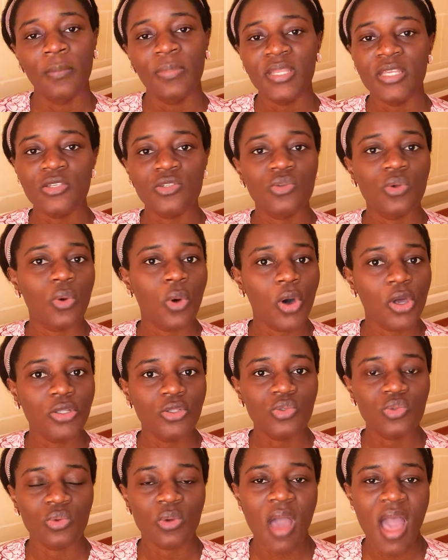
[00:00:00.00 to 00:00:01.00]
please go
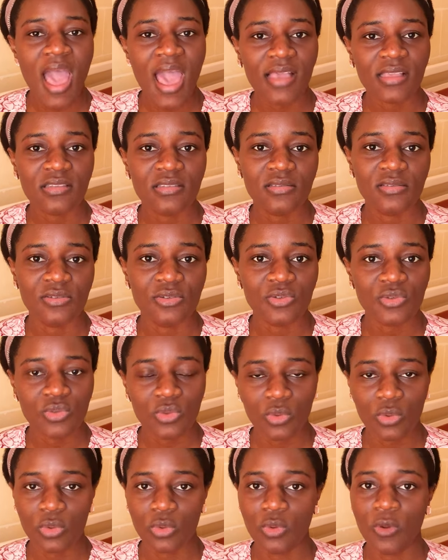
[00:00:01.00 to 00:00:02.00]
on to ask the
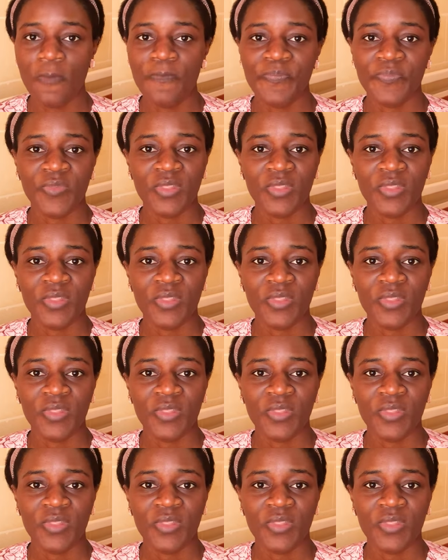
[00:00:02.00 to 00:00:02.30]
school.